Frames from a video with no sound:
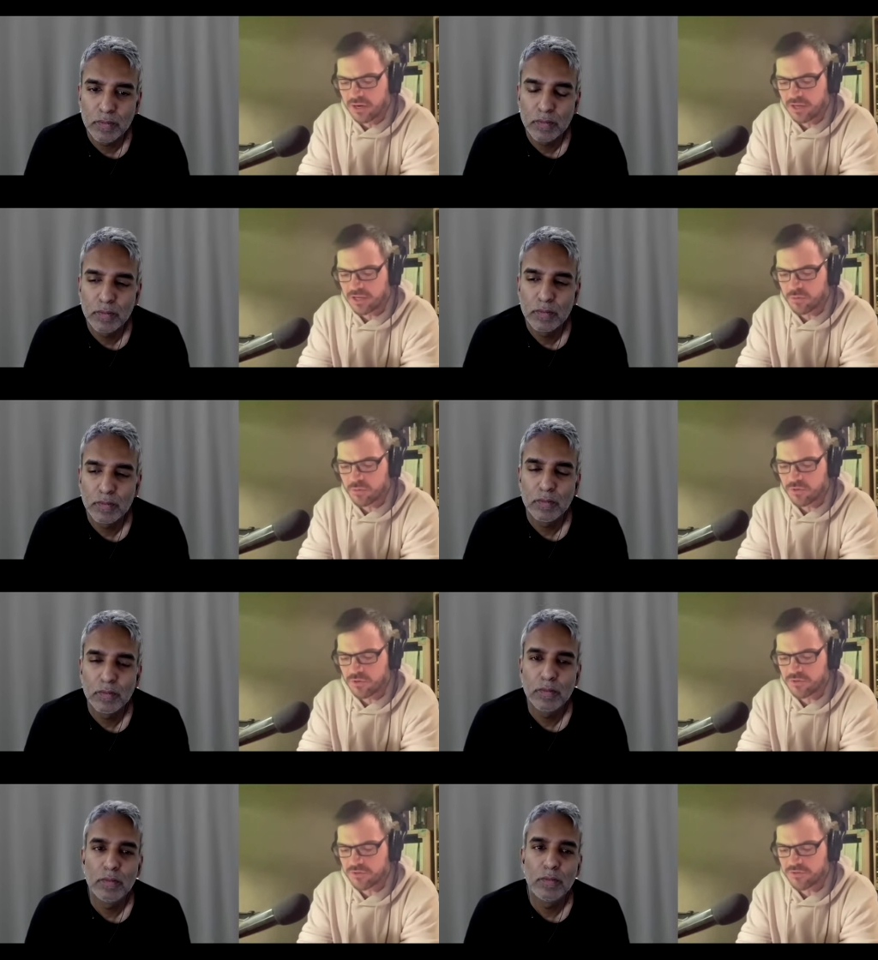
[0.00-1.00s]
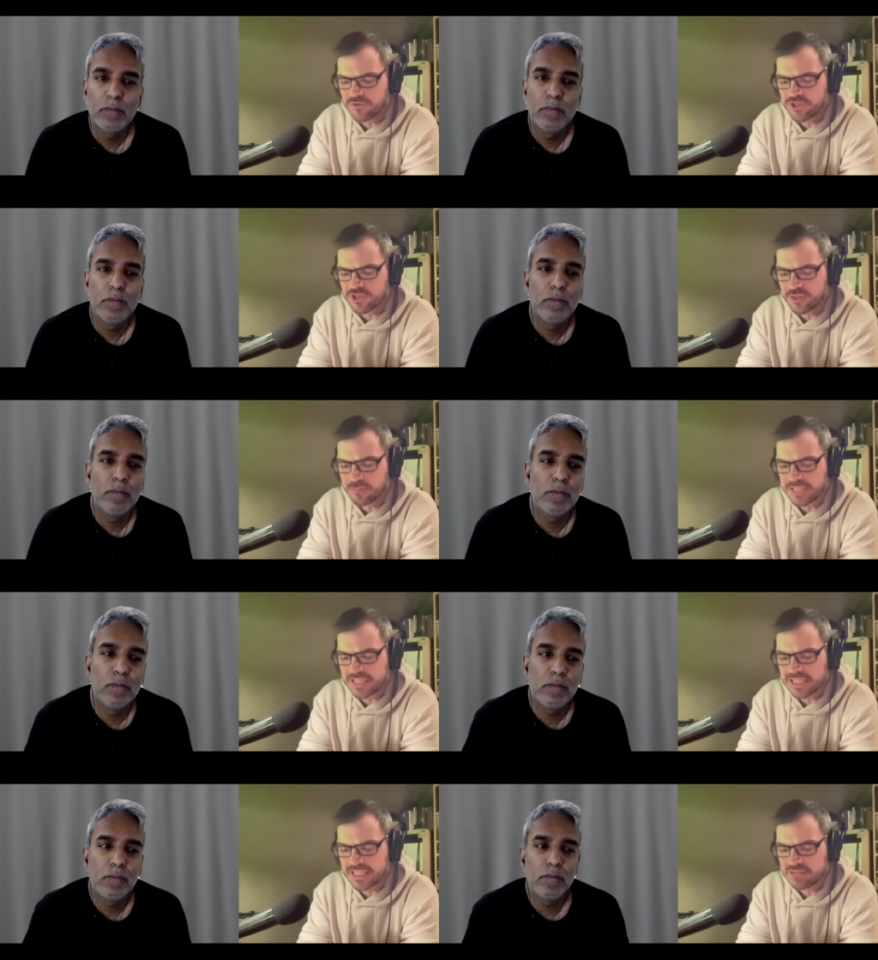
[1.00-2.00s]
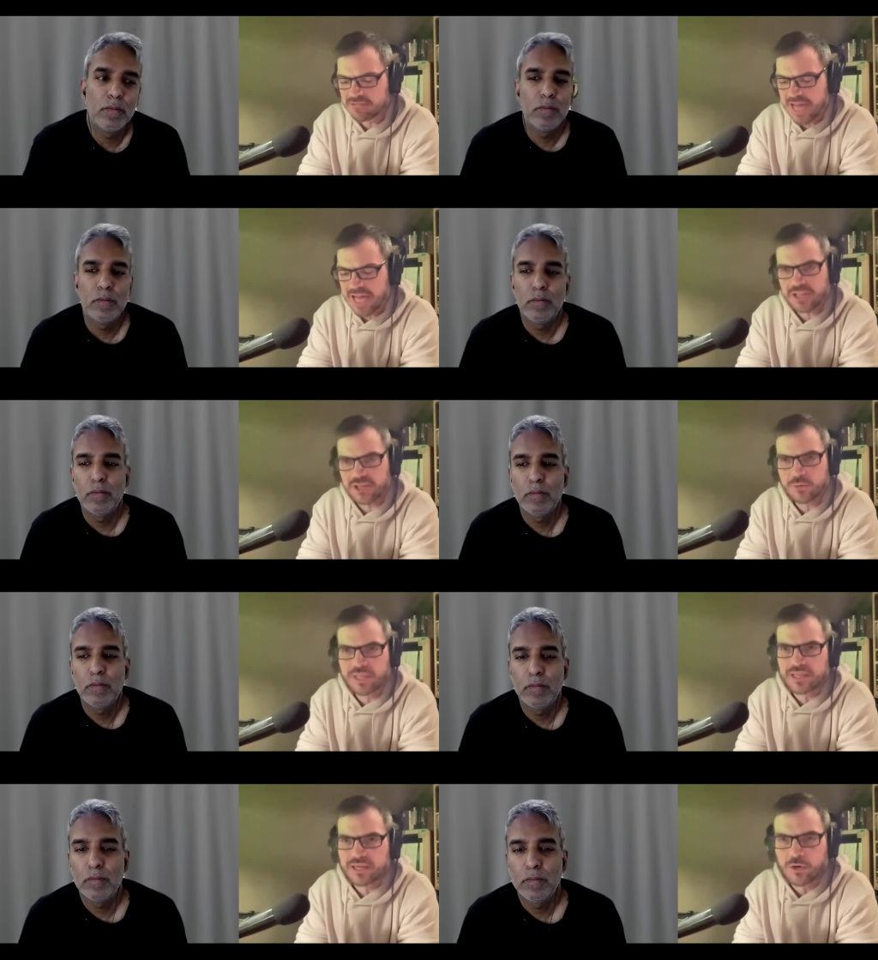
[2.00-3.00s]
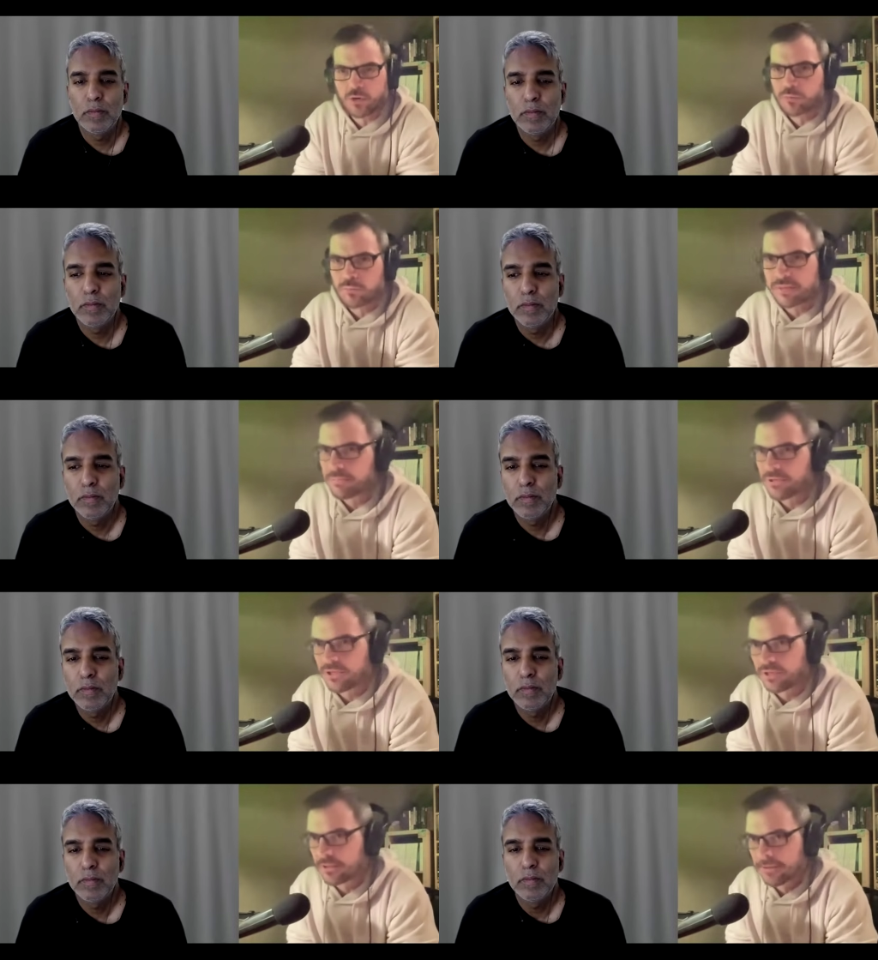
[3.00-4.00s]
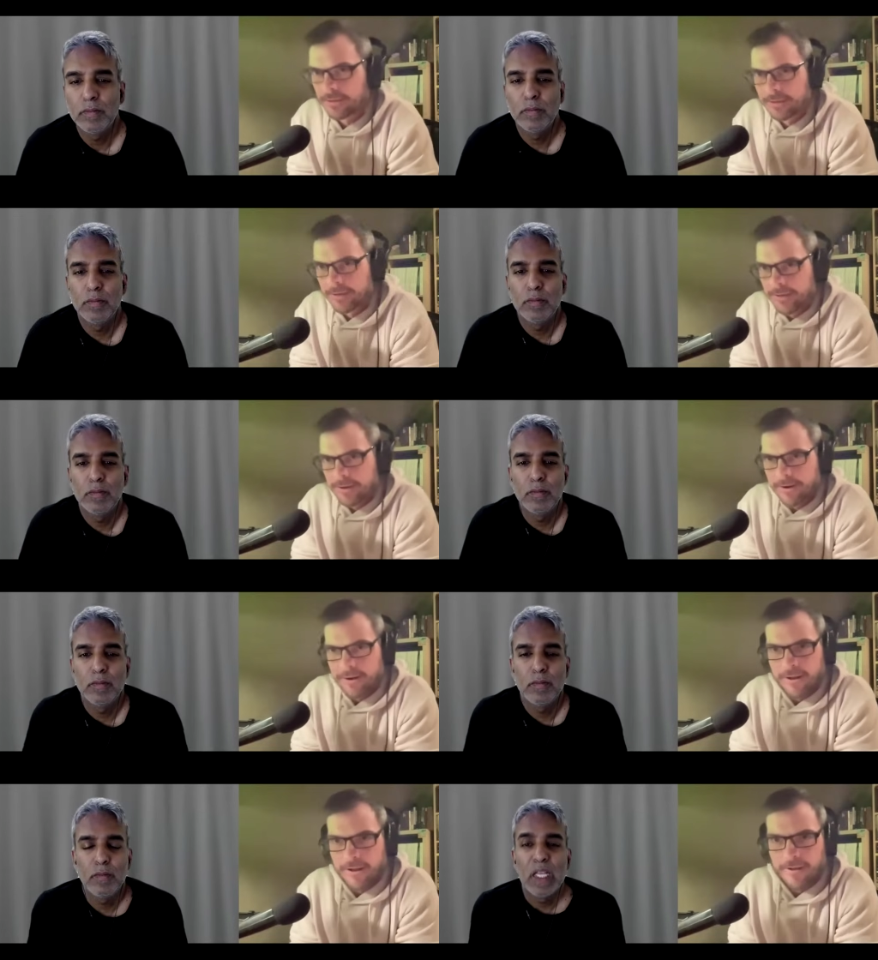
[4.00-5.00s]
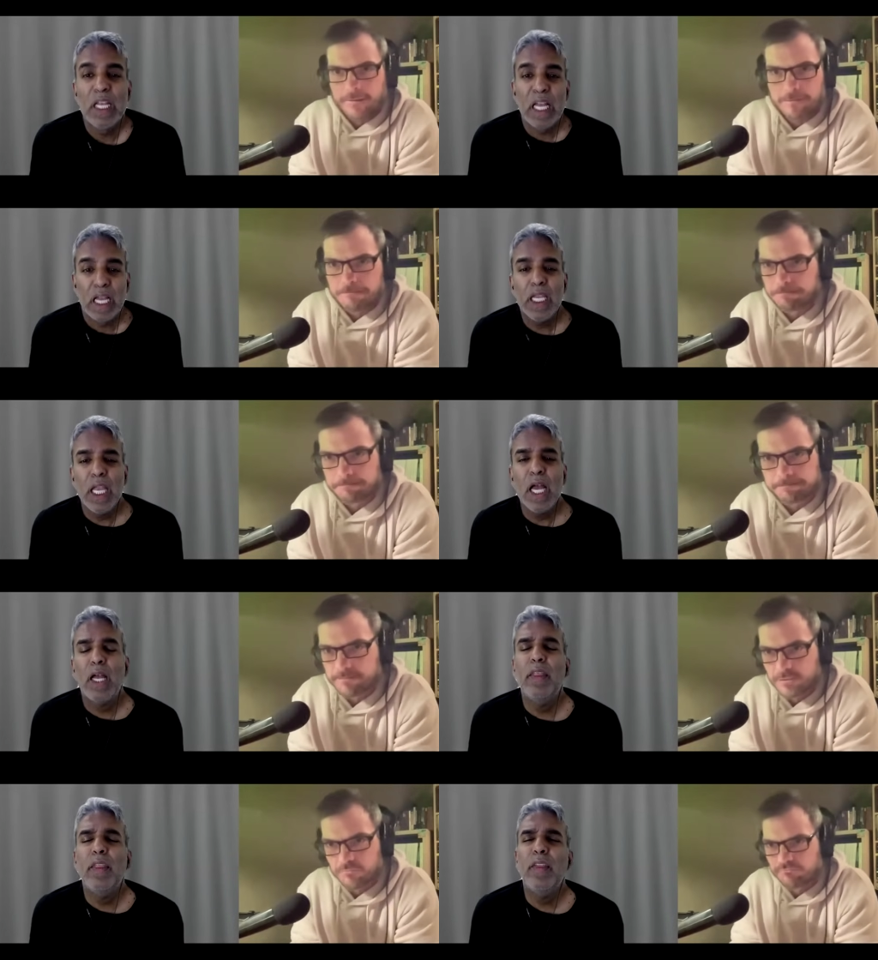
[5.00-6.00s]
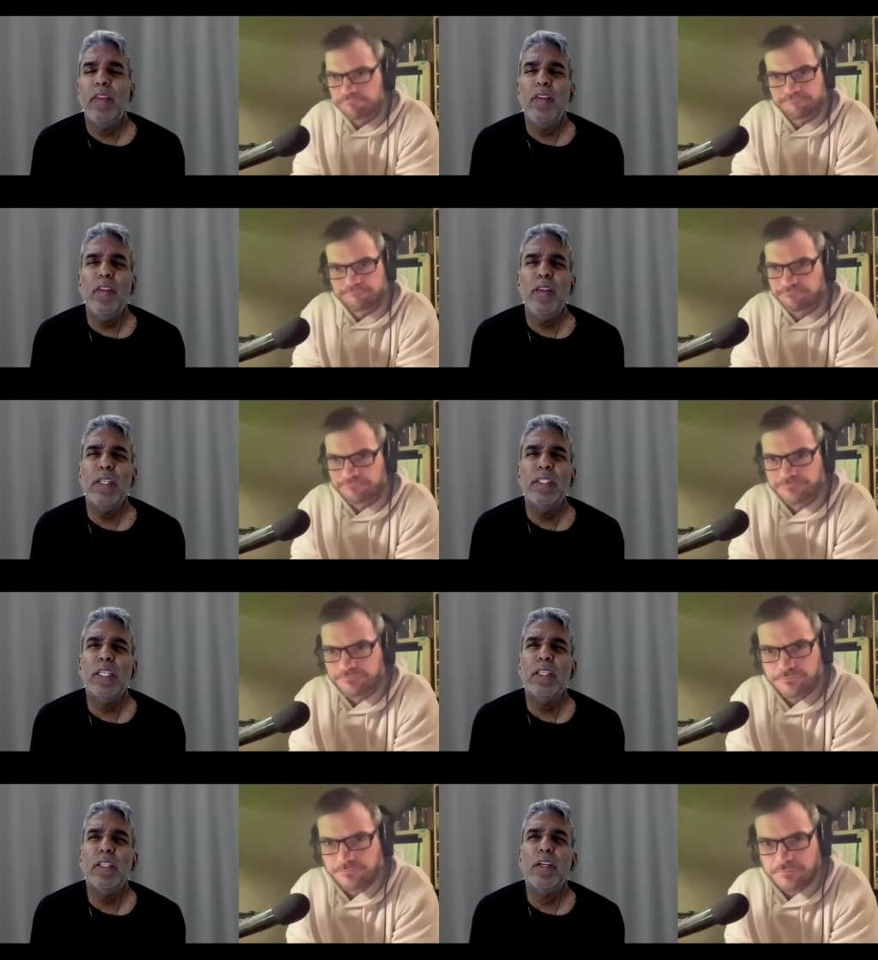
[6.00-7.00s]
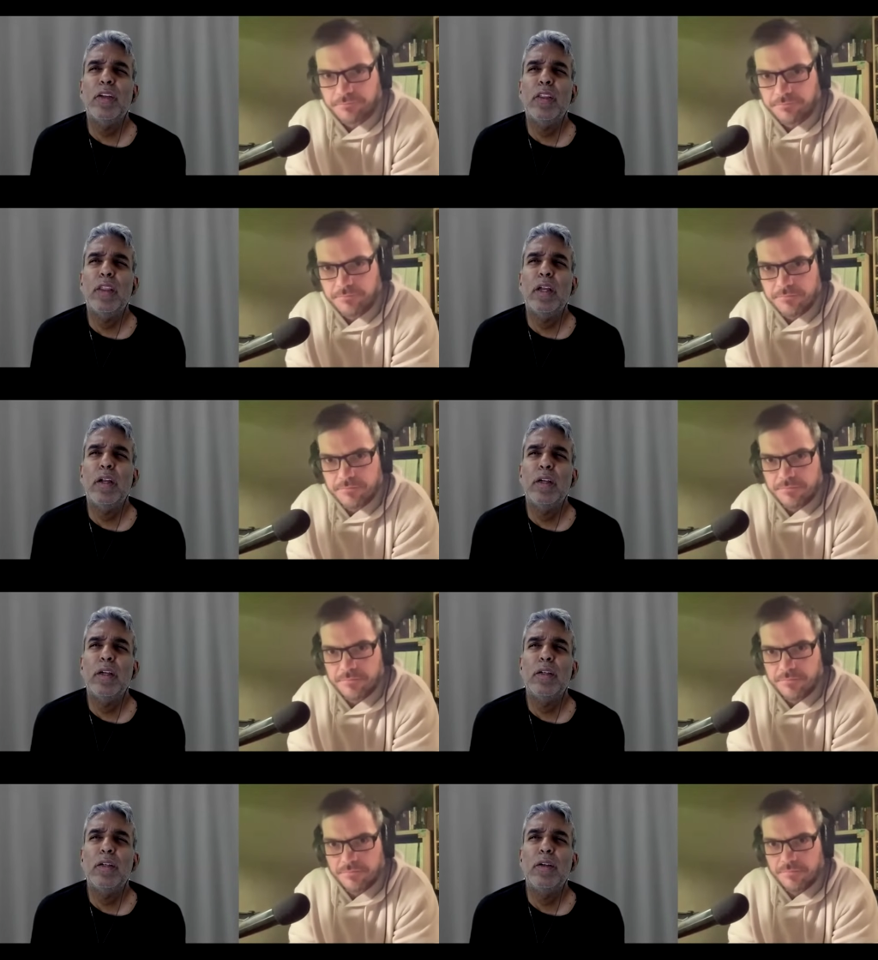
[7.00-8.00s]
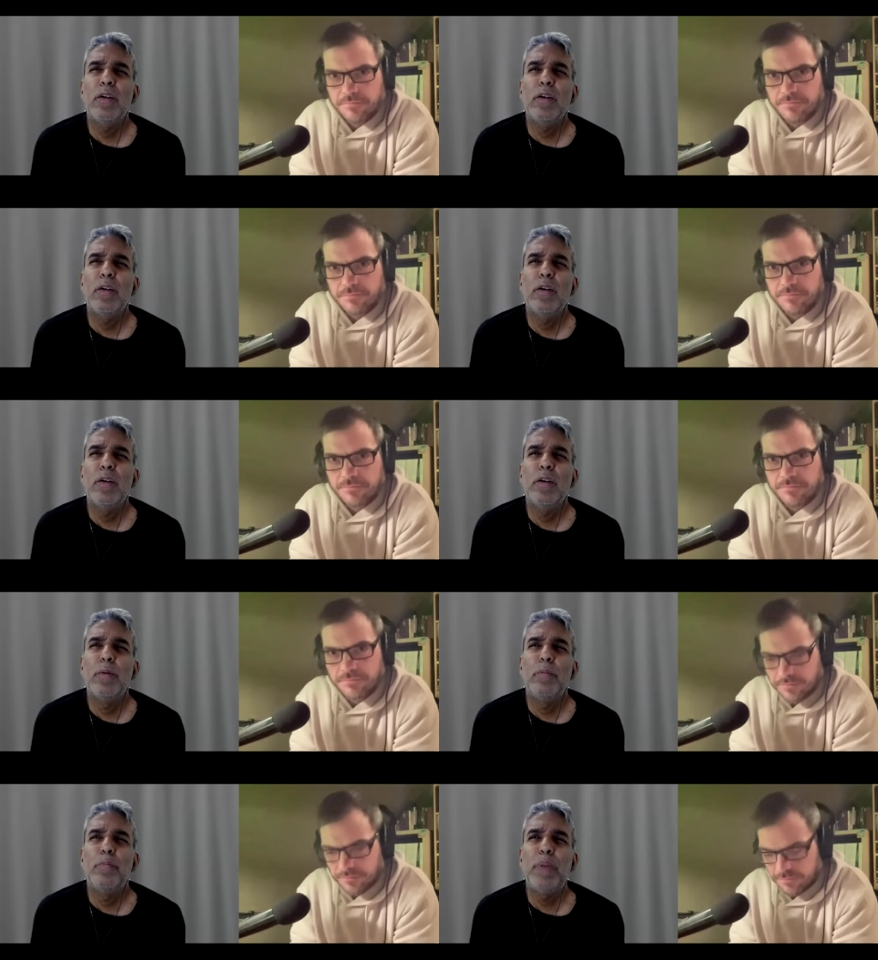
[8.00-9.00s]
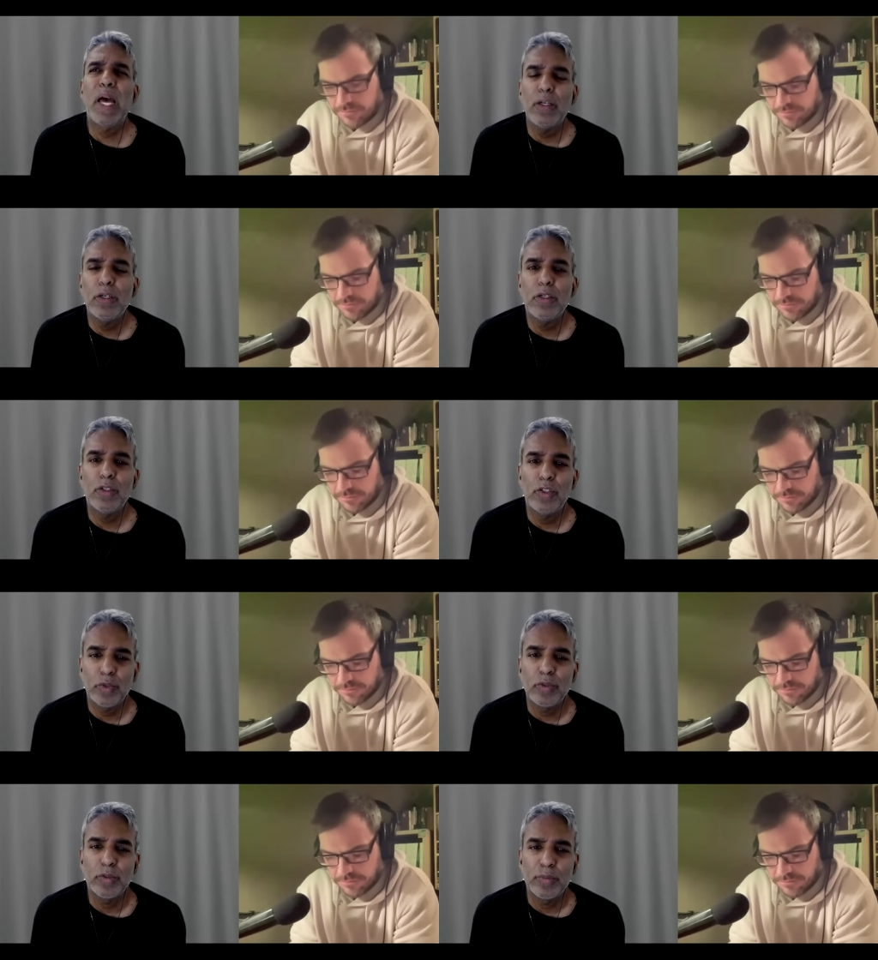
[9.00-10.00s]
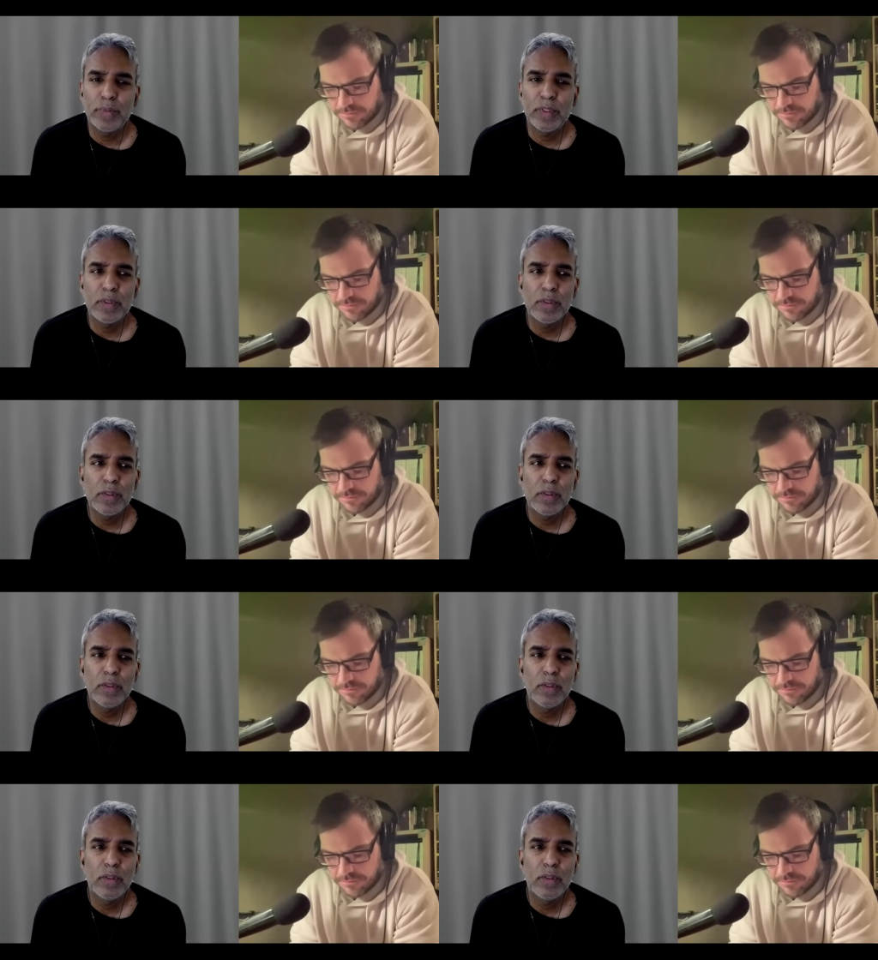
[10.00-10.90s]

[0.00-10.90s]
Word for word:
Speaker 1: you know, with the just completely devaluing their own people. Um,
Speaker 2: yeah, and and the other thing is like their their better troops